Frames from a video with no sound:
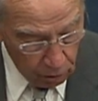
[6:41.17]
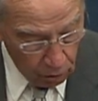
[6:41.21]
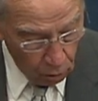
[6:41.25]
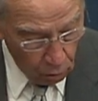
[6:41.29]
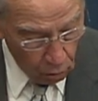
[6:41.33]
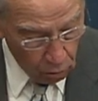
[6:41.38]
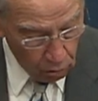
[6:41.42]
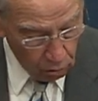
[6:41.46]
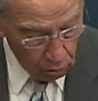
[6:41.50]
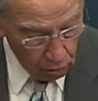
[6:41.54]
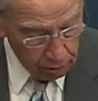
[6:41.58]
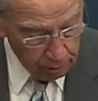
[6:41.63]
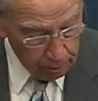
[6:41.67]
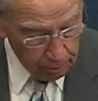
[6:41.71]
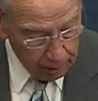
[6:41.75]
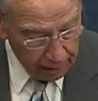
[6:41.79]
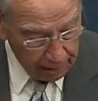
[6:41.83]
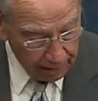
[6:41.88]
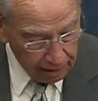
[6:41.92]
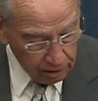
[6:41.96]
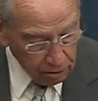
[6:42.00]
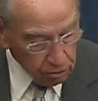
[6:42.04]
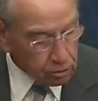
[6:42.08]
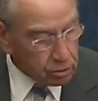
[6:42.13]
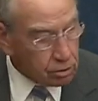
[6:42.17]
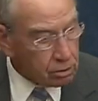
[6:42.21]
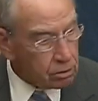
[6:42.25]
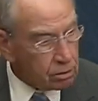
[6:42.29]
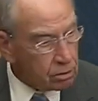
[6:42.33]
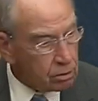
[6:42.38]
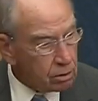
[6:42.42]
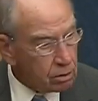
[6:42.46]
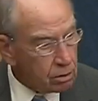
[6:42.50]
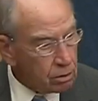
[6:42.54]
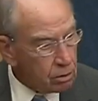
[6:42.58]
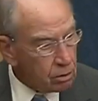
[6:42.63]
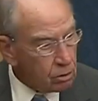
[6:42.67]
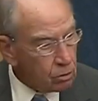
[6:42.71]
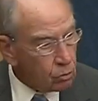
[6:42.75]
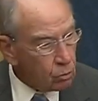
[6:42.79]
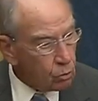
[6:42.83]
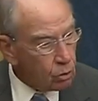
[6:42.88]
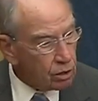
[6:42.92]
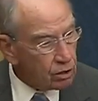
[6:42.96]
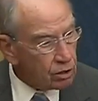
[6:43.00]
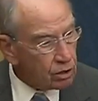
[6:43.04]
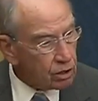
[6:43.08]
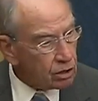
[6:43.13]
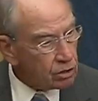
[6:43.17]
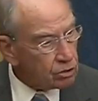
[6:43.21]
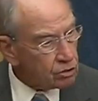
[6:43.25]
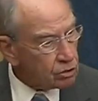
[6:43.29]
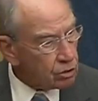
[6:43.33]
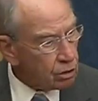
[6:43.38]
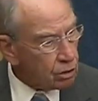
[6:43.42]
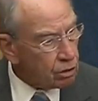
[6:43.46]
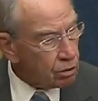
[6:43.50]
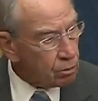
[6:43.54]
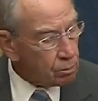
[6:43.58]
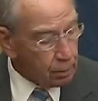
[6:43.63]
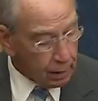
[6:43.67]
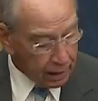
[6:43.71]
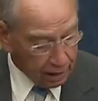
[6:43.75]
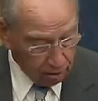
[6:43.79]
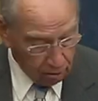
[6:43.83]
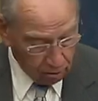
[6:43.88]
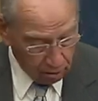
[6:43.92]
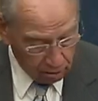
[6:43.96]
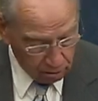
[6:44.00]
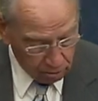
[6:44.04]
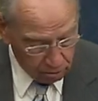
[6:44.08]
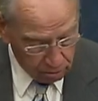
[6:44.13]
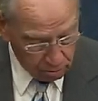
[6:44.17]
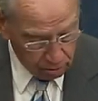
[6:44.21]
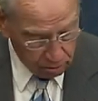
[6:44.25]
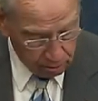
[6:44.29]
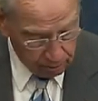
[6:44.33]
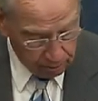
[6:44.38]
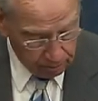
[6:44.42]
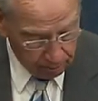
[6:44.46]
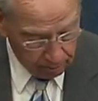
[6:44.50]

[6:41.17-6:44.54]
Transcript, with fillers: local debates with concerned parents.